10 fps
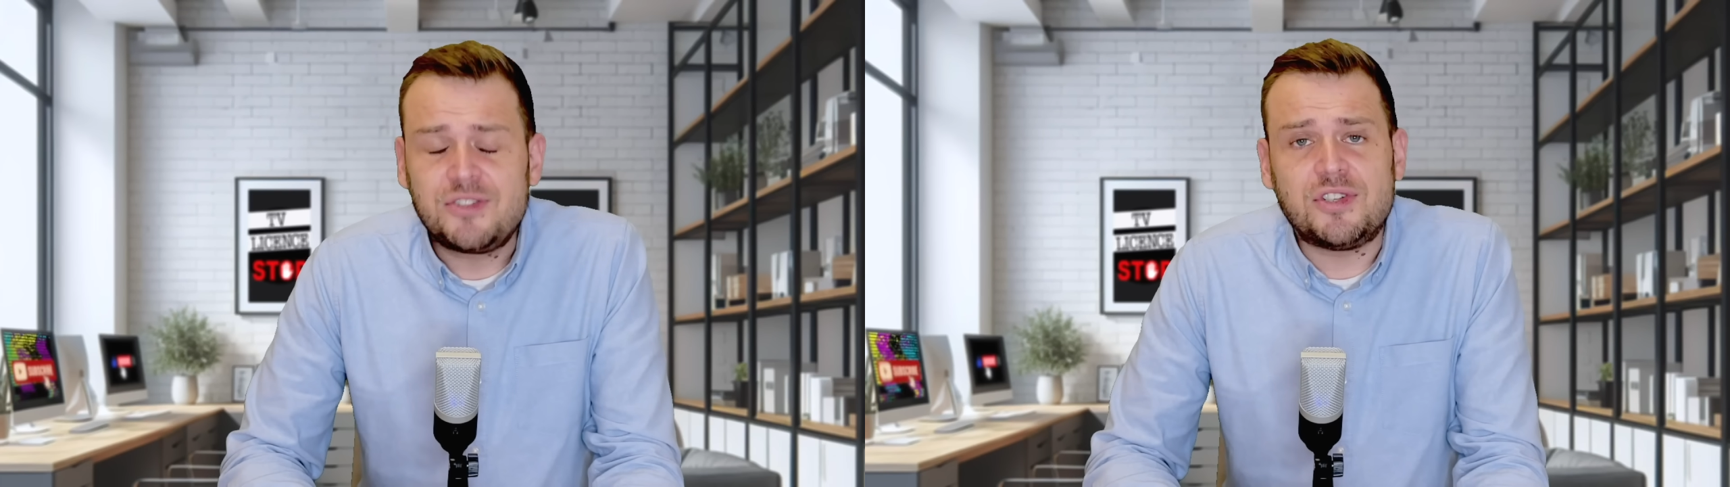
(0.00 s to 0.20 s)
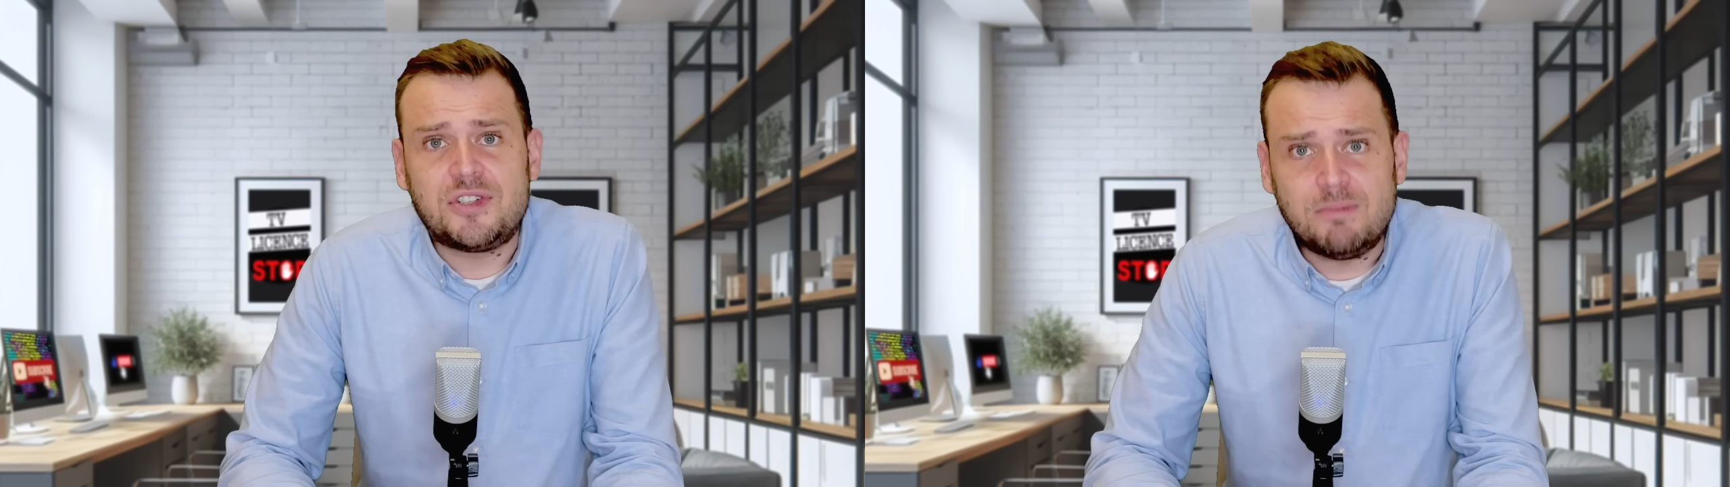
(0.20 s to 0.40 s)

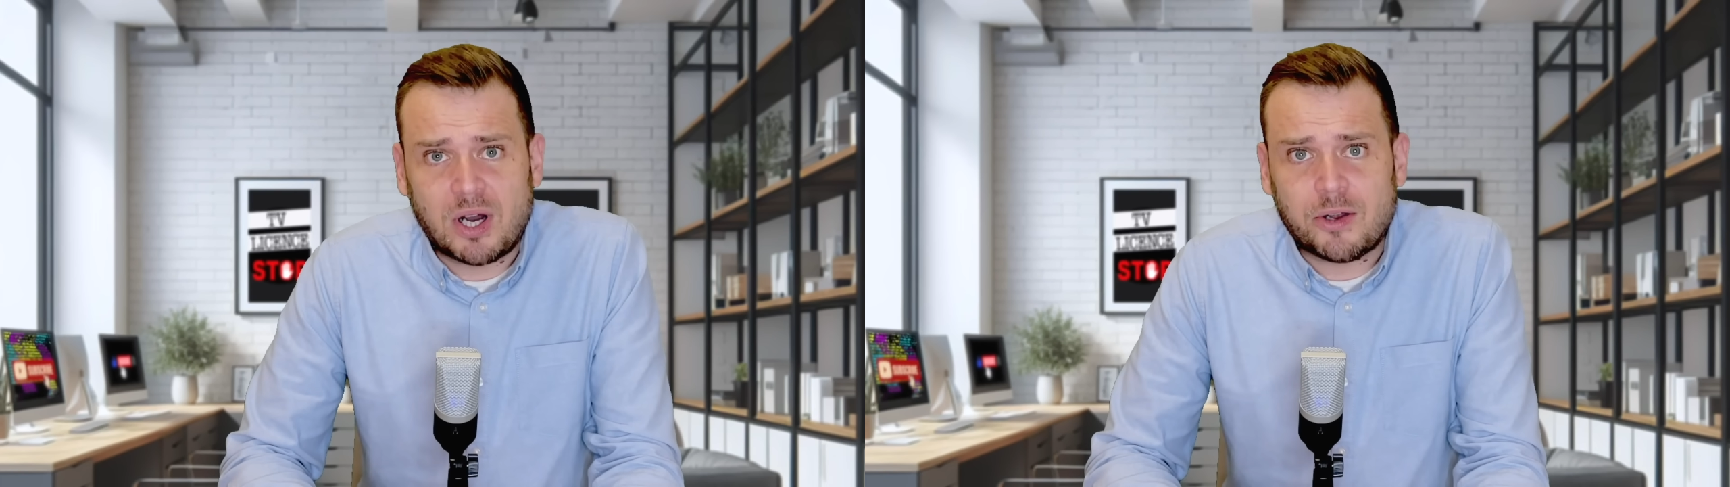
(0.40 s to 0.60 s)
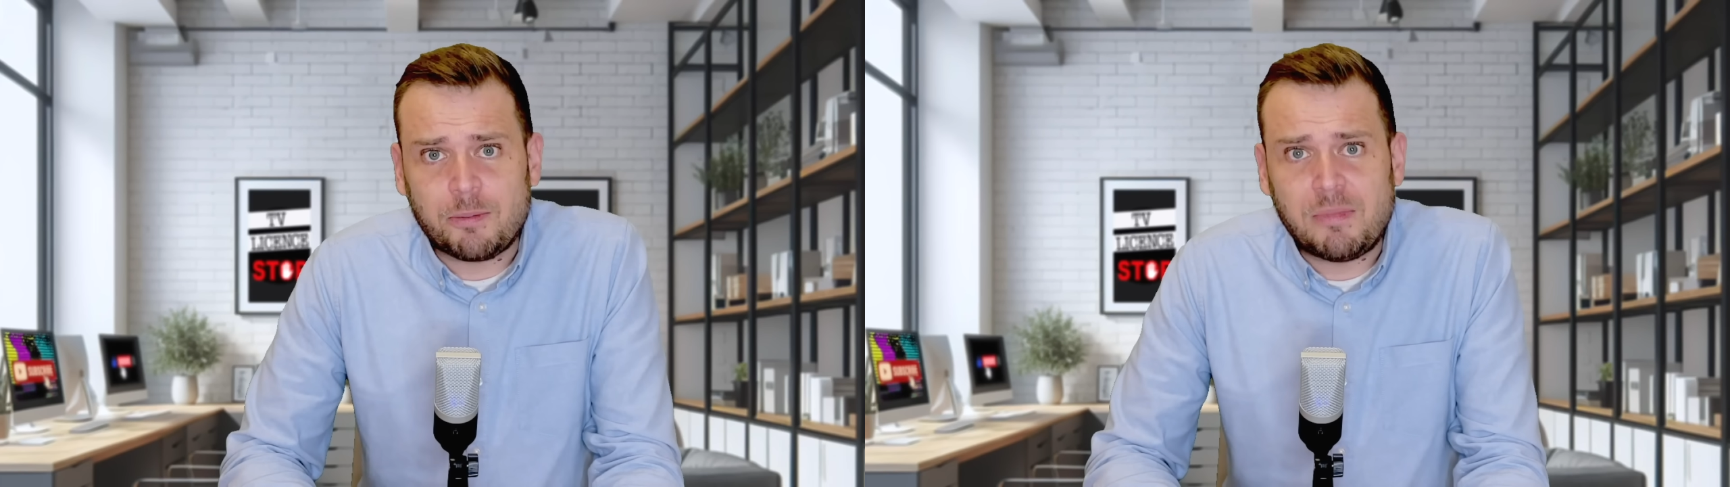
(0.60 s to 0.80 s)
to
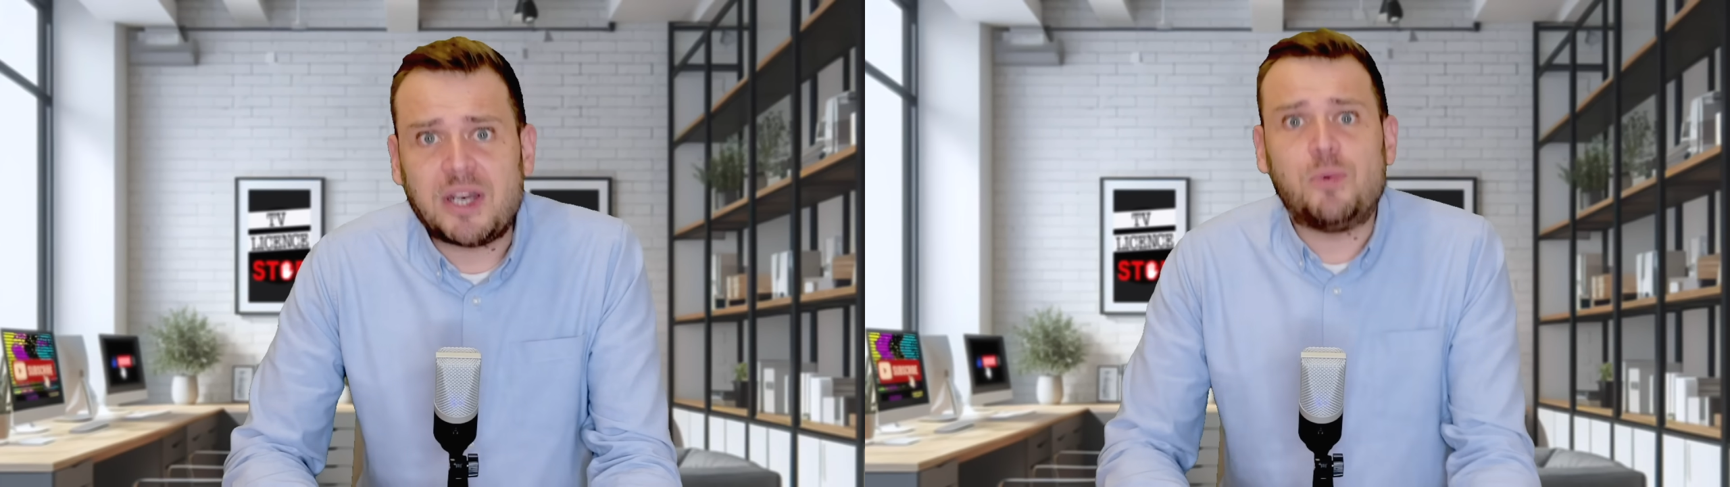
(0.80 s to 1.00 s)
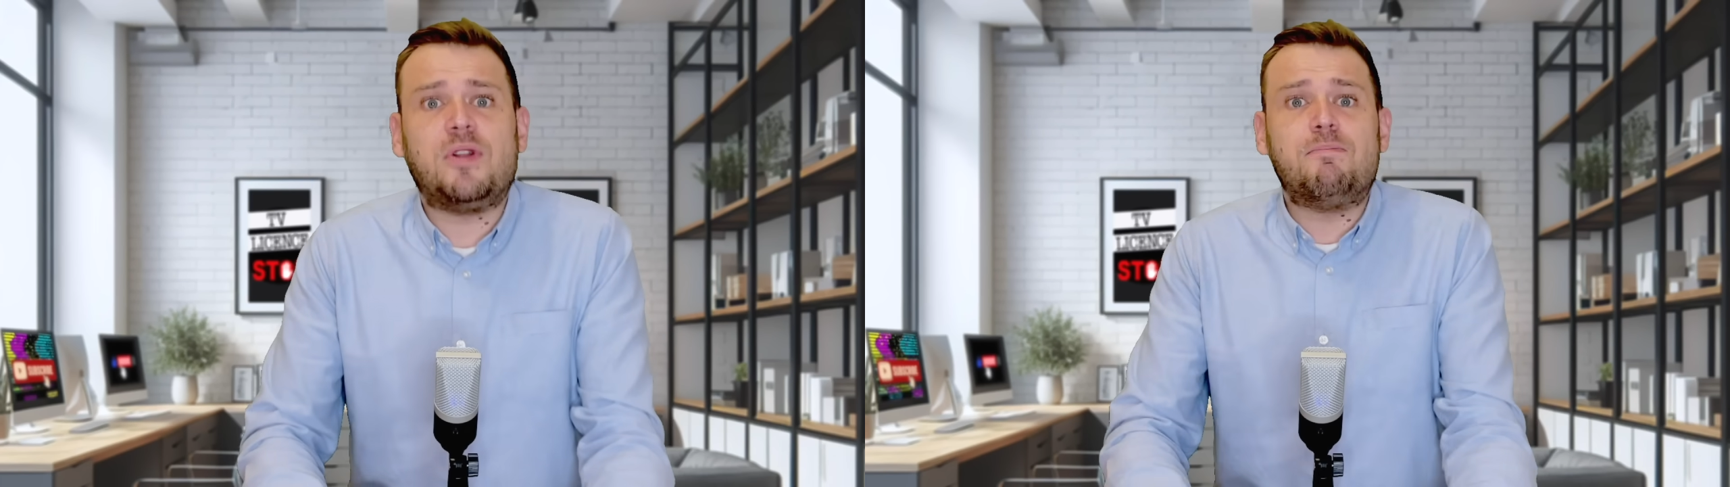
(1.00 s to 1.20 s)
demand
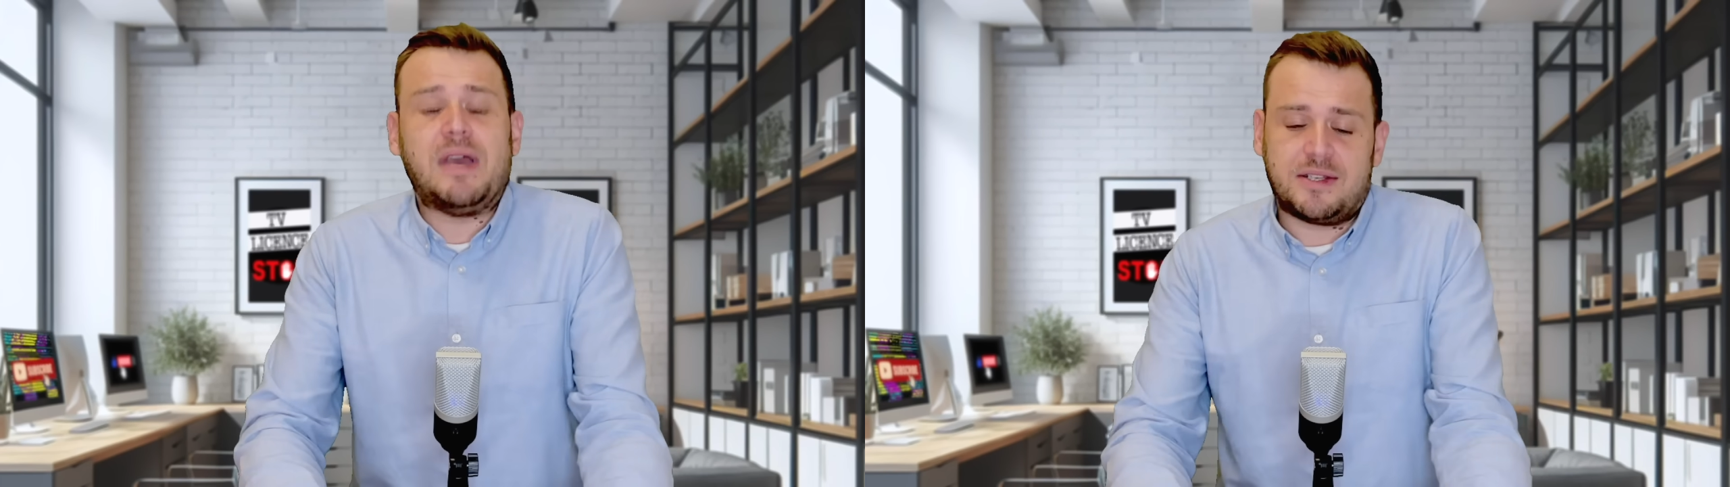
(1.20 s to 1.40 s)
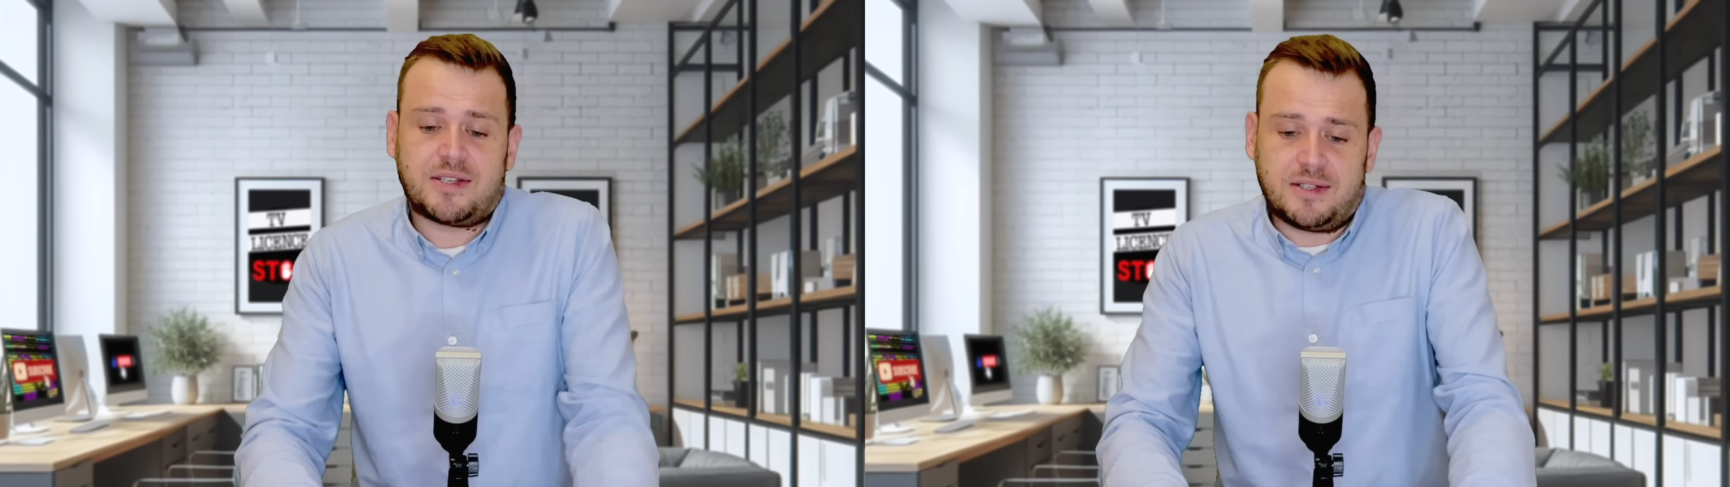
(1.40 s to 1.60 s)
money with
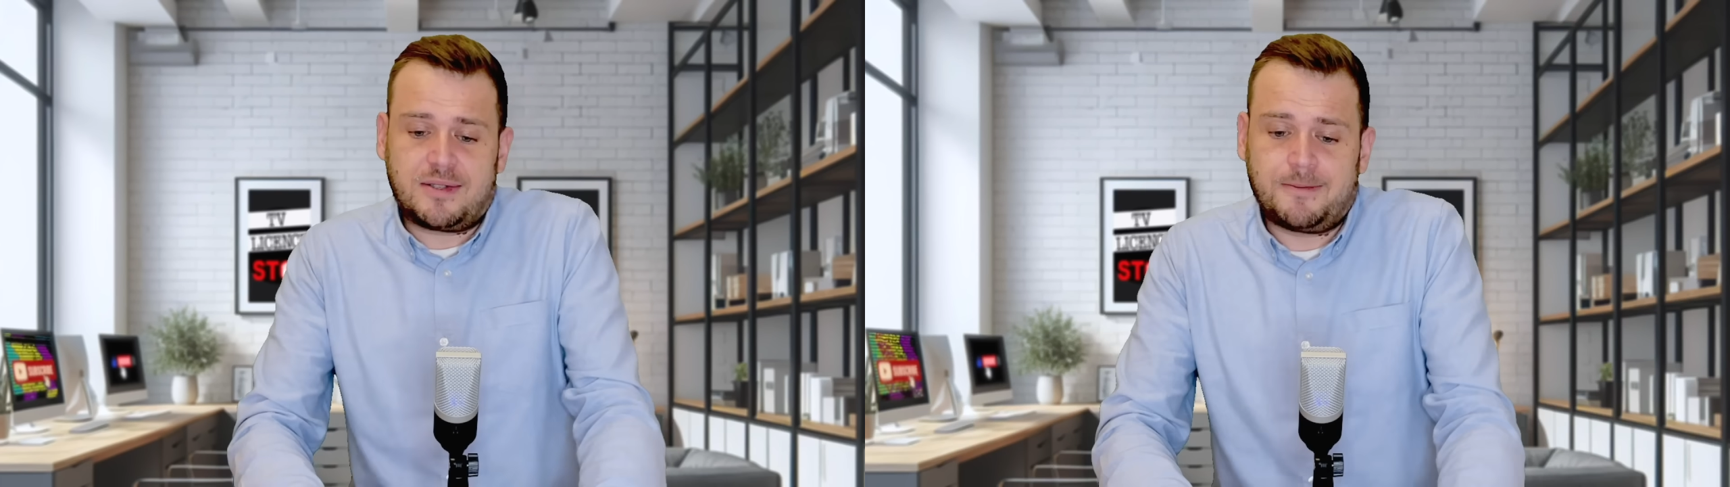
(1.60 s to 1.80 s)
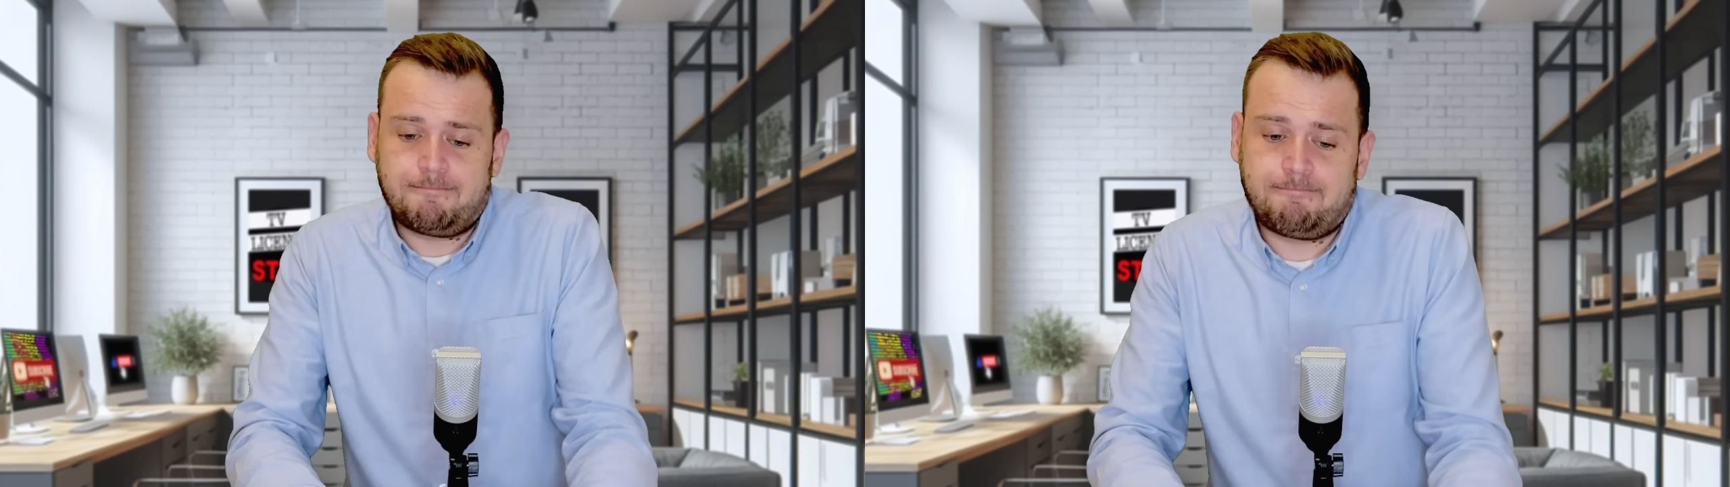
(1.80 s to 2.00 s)
menaces.